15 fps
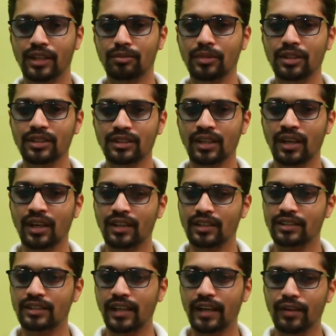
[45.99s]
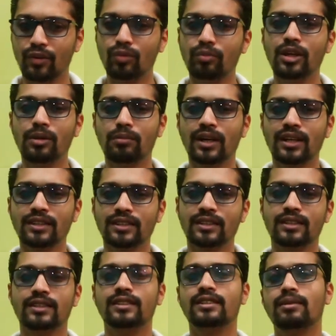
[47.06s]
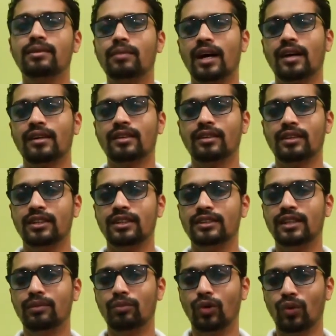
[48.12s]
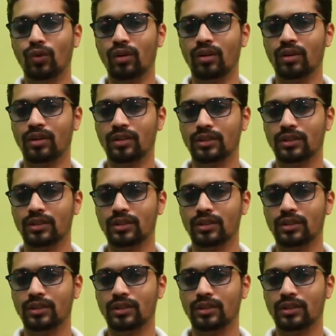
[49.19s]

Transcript: That means this atomic mass is the ma is the mole.